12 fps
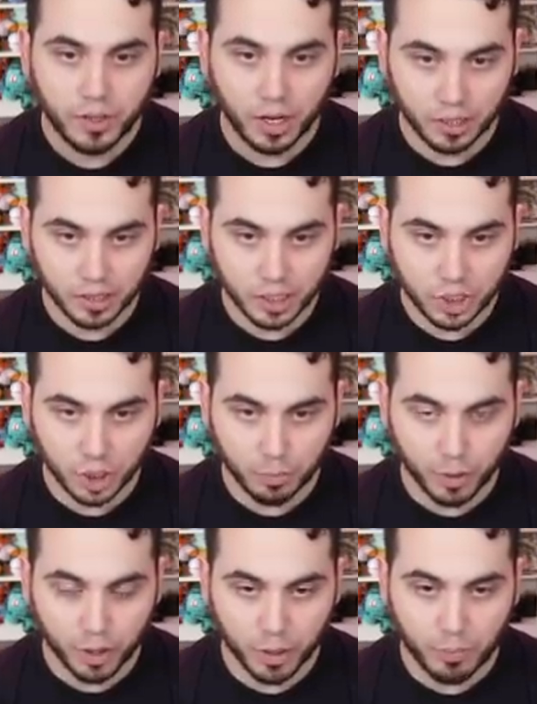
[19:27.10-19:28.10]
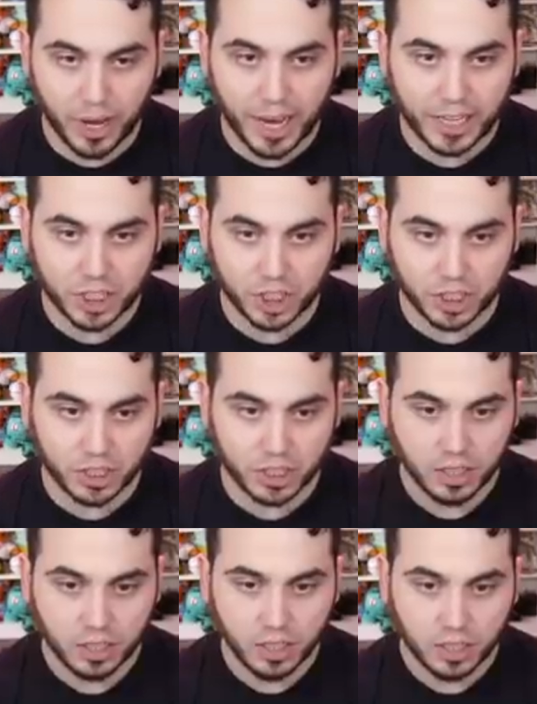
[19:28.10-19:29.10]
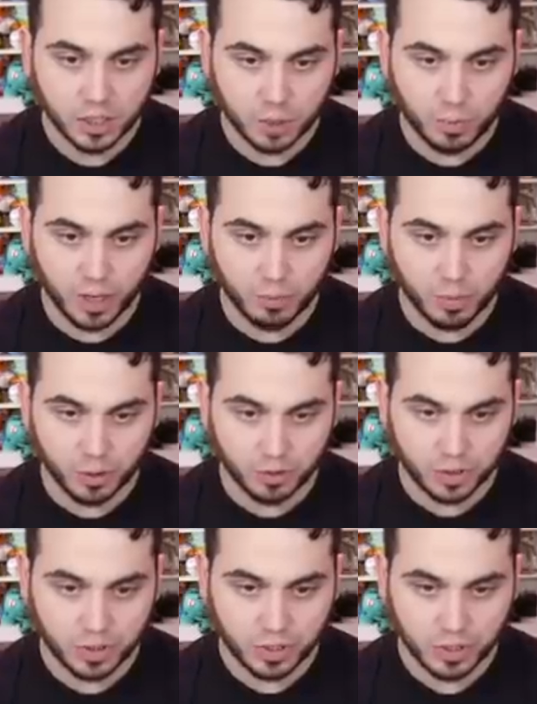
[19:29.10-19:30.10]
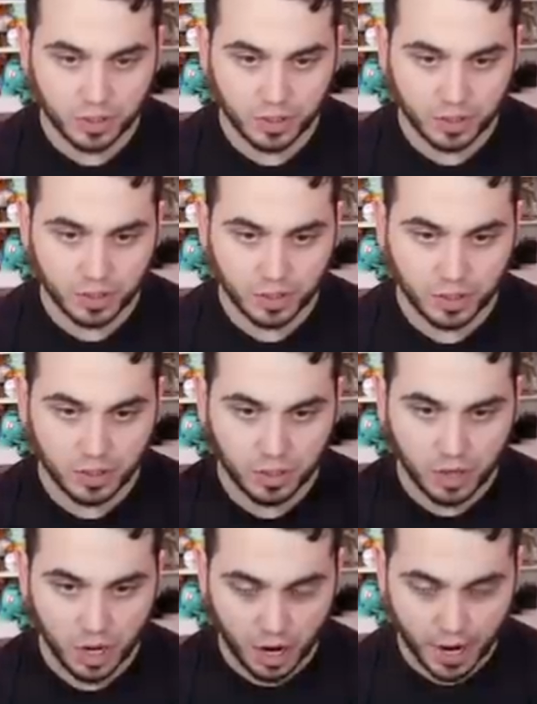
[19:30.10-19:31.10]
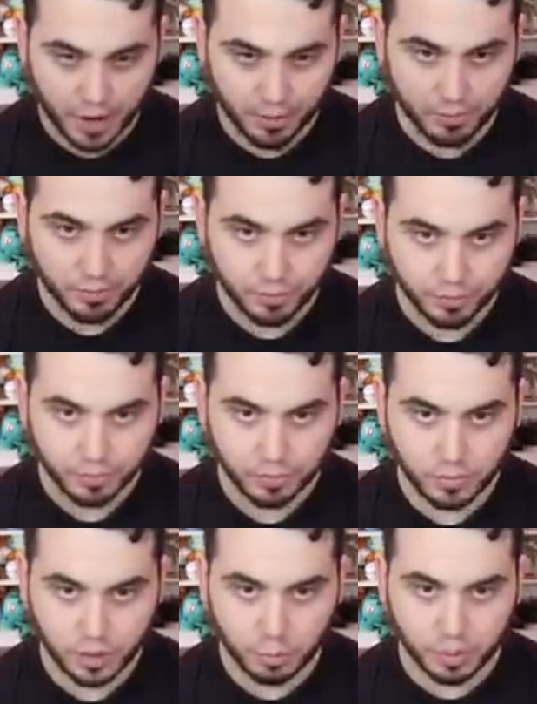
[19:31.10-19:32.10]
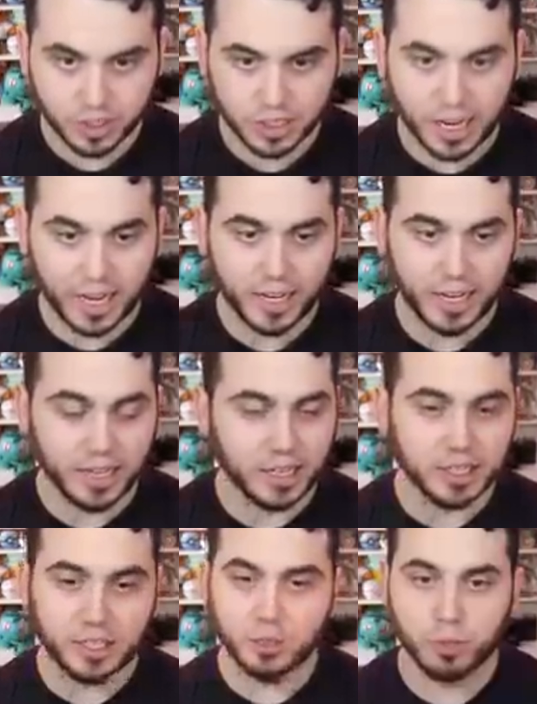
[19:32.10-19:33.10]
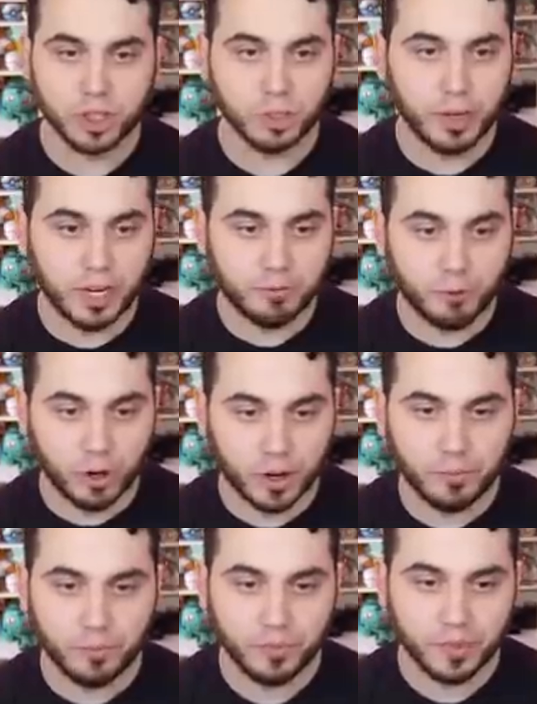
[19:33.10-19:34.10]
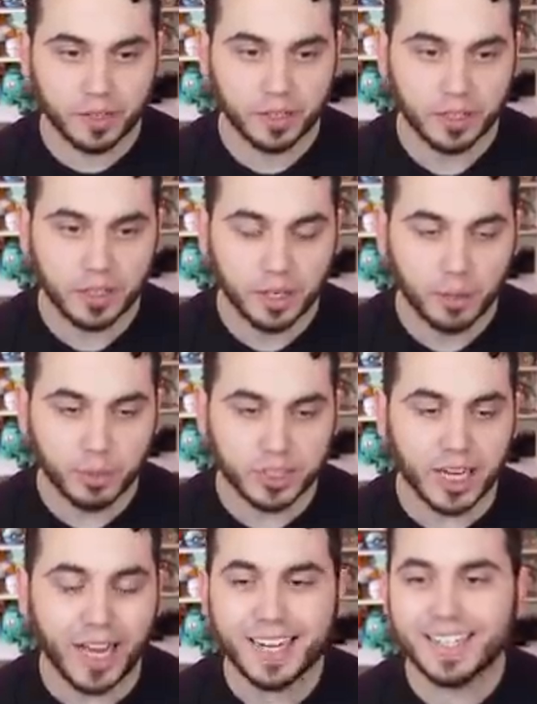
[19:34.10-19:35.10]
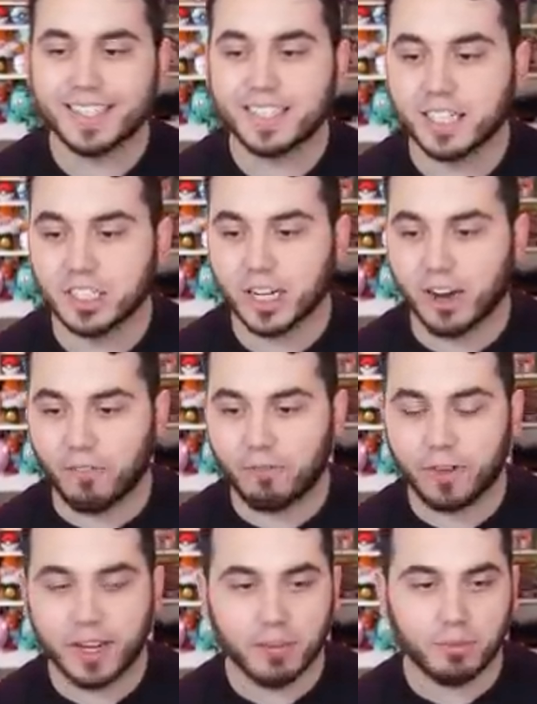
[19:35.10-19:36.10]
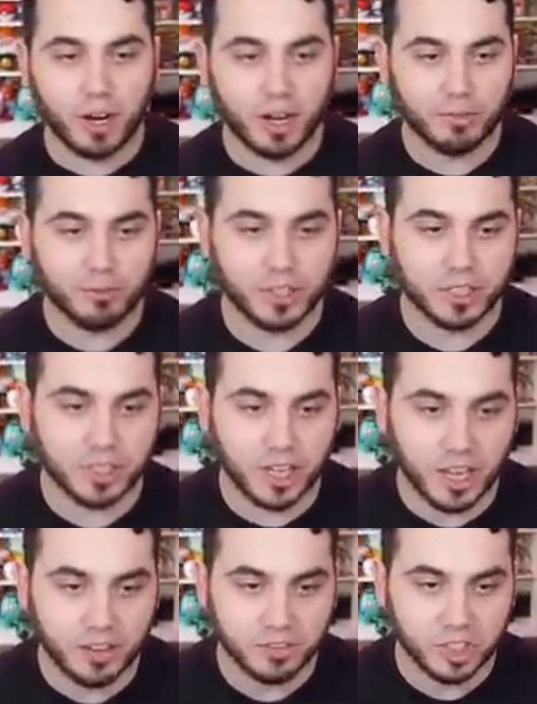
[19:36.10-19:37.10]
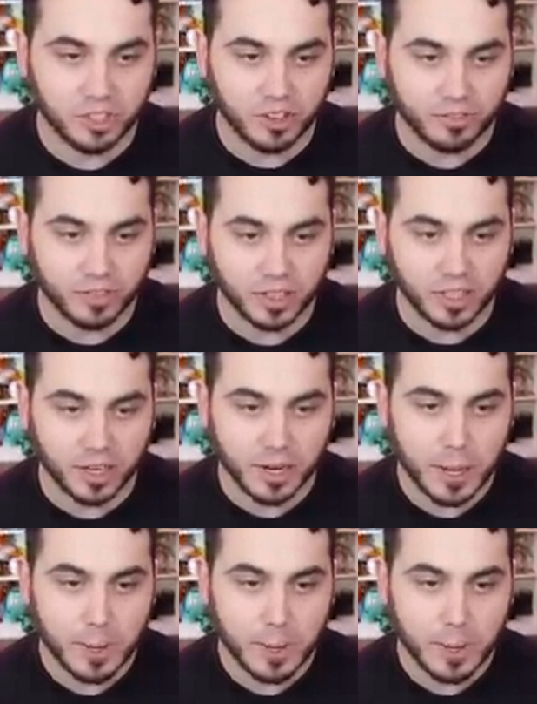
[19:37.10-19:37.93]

Unleash your burning passion. Speed boost. All right. Poseidon, this is what you're made for. Poseidon is such like a fitting mon for this game too, I feel like.